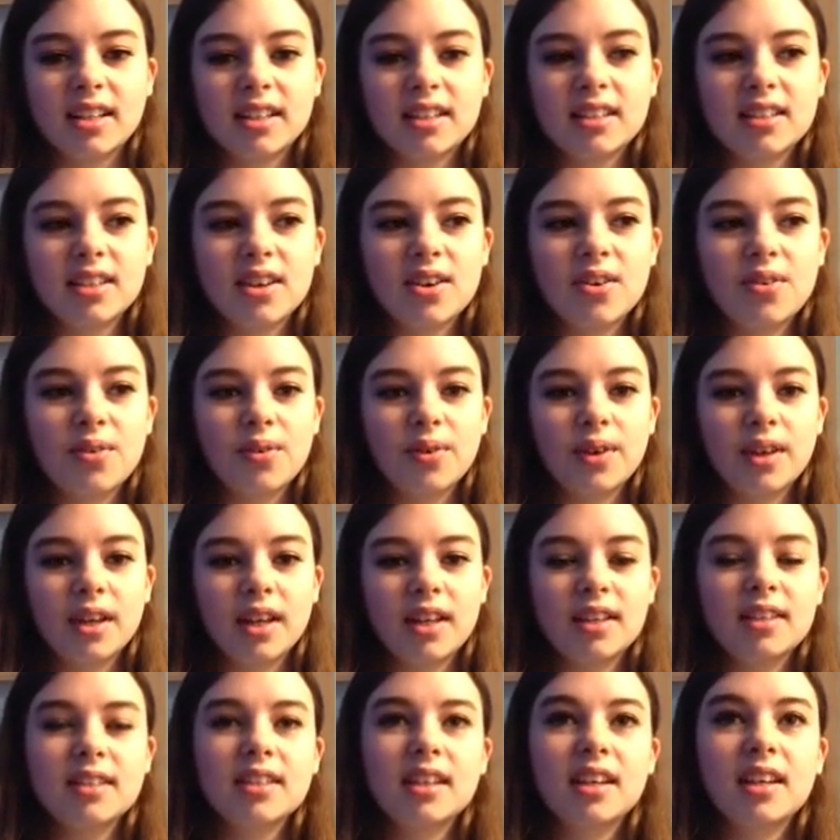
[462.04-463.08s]
So
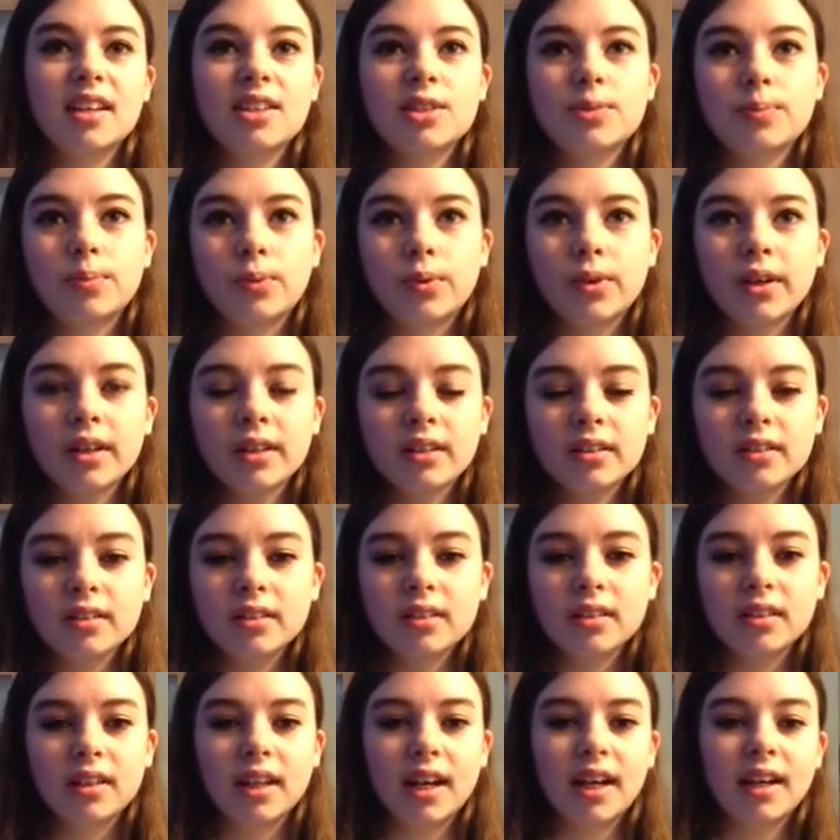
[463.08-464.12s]
it's a sport
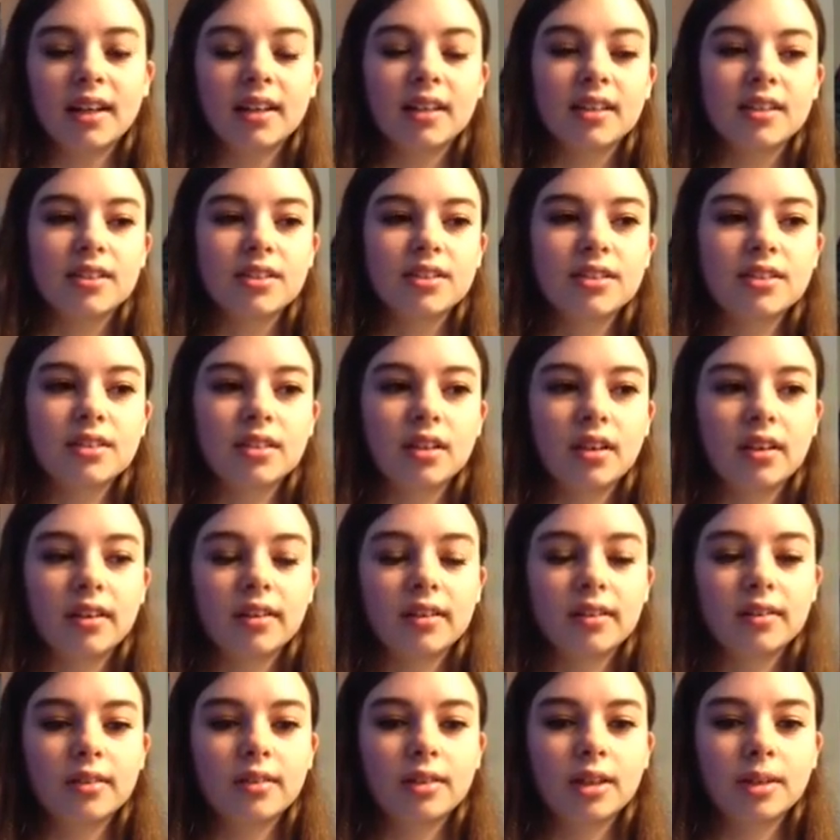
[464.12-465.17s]
that is
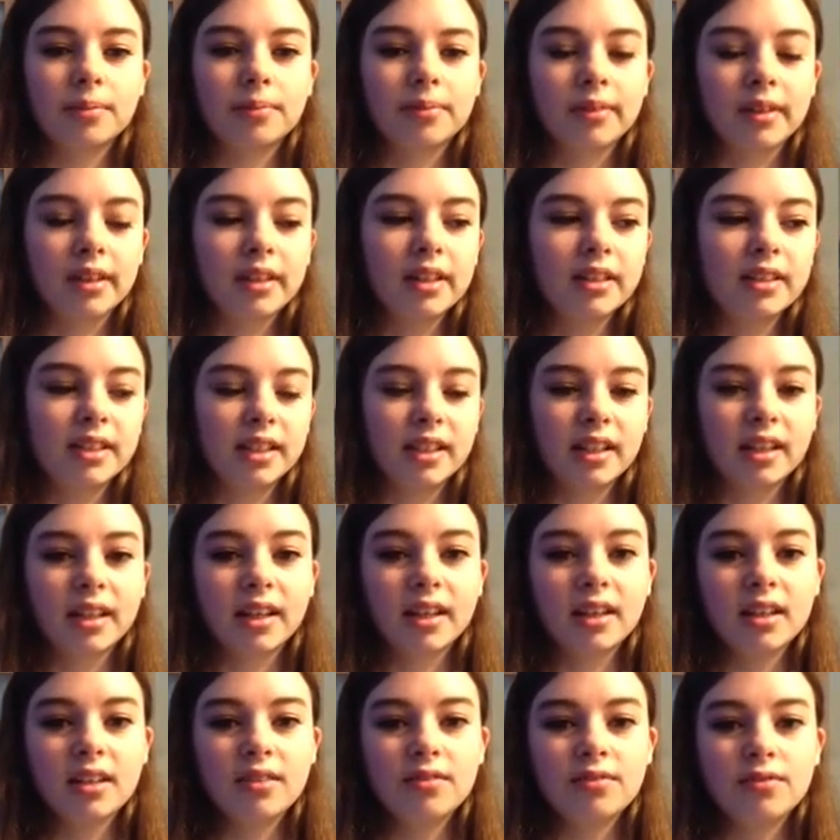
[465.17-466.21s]
completely
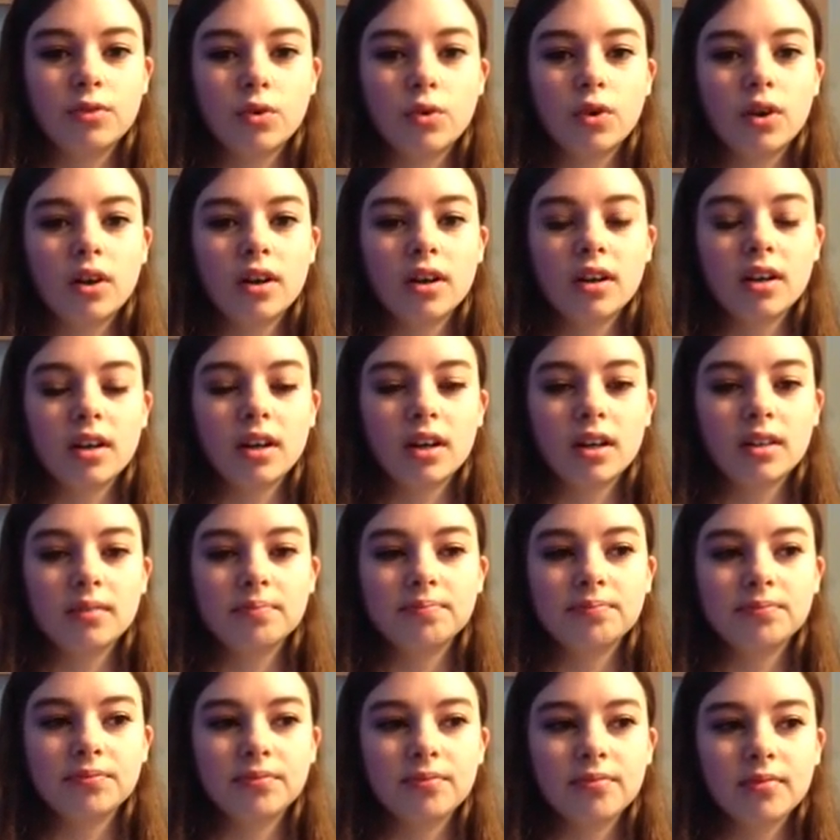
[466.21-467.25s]
dedicated for
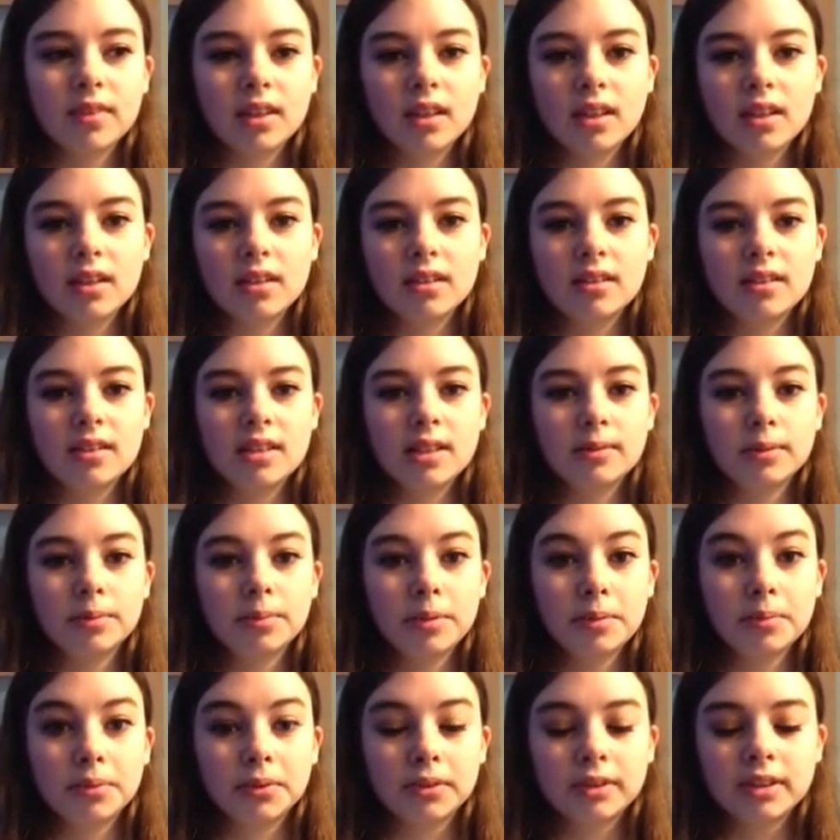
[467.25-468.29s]
disabled
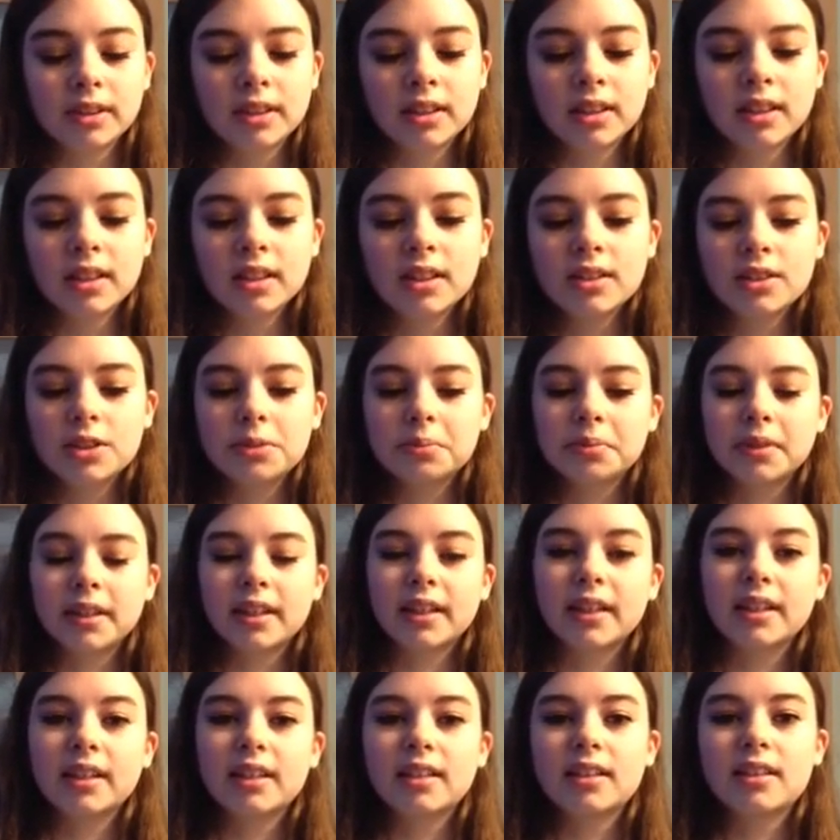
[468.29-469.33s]
people to
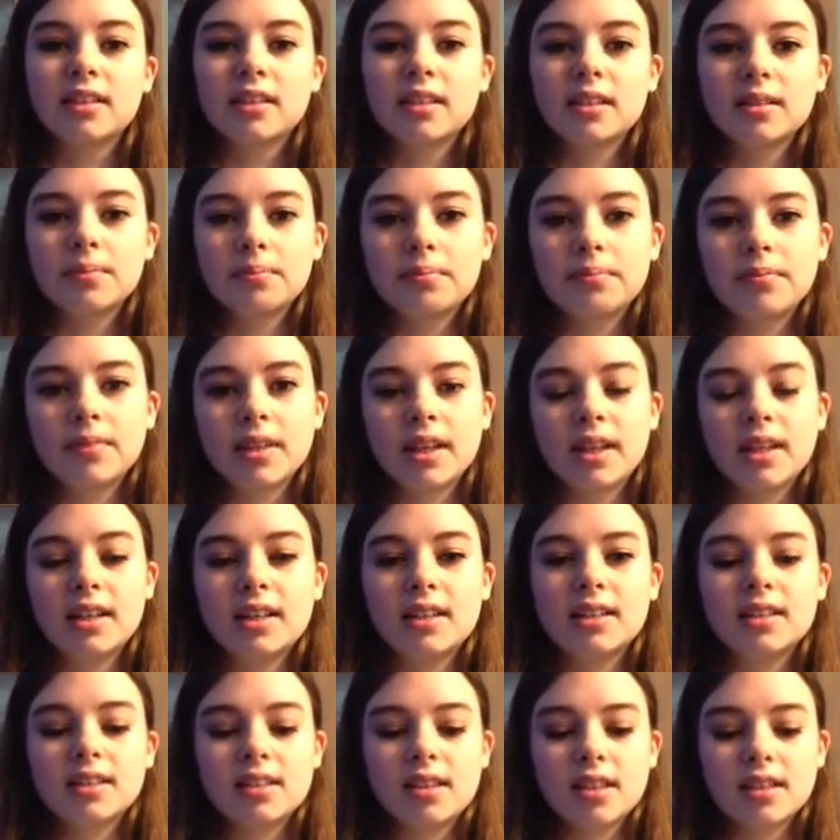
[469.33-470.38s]
play in, and
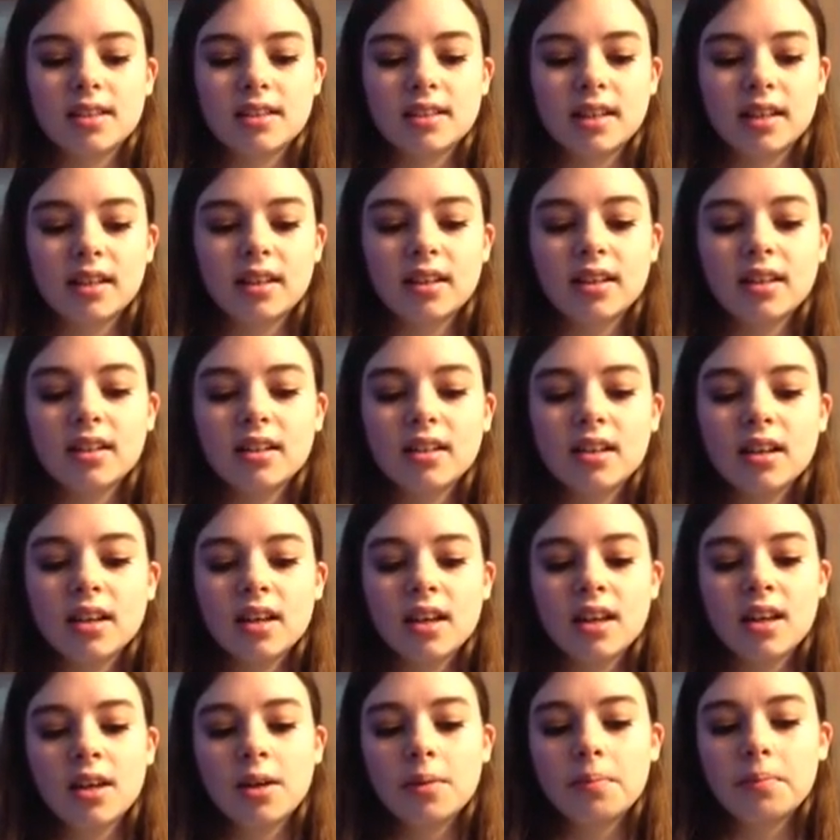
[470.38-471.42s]
it is the 2nd
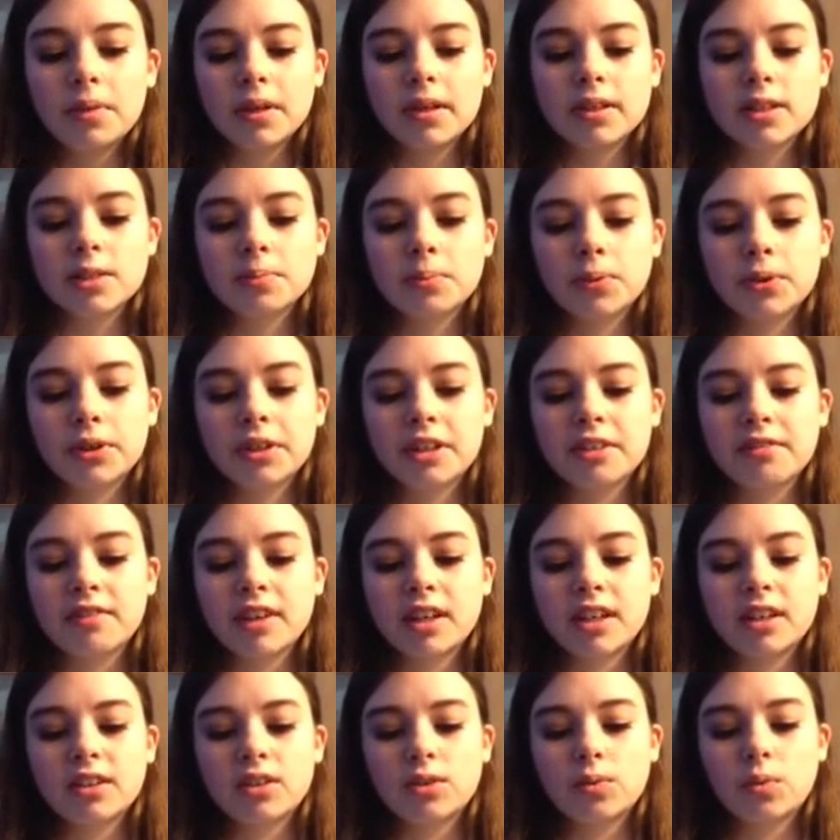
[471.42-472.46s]
biggest sporting
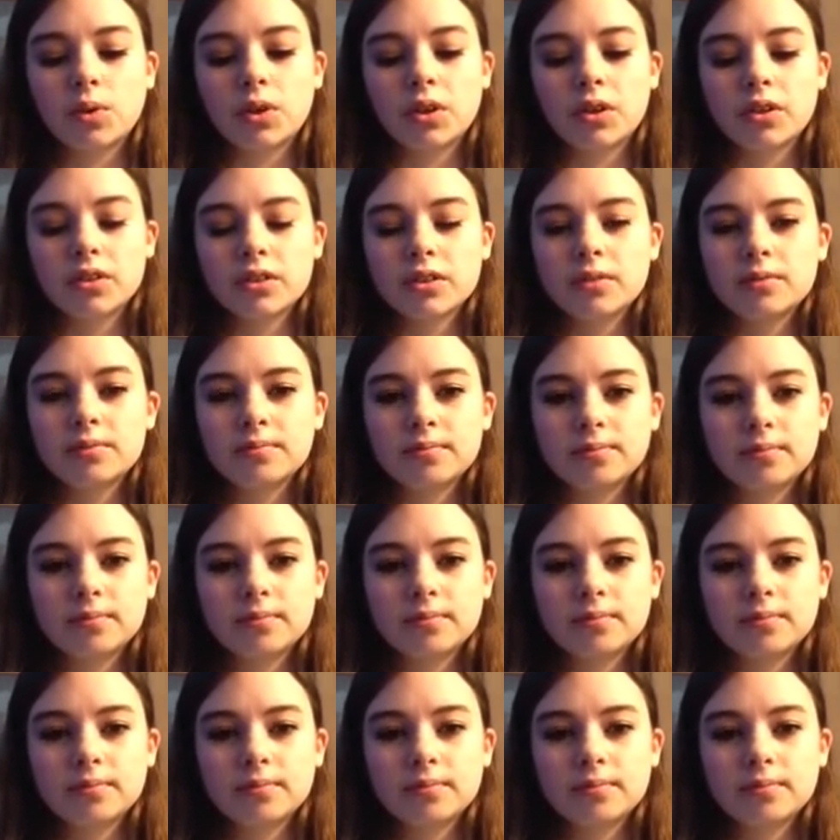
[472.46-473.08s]
event in the world,